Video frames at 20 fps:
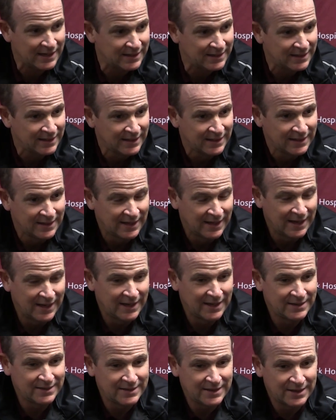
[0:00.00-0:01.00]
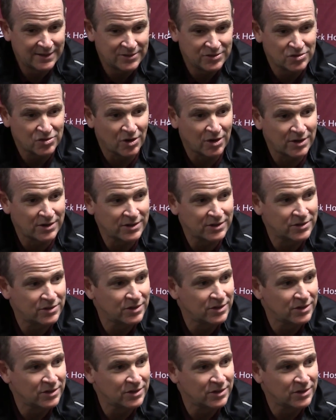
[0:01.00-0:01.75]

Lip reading: and started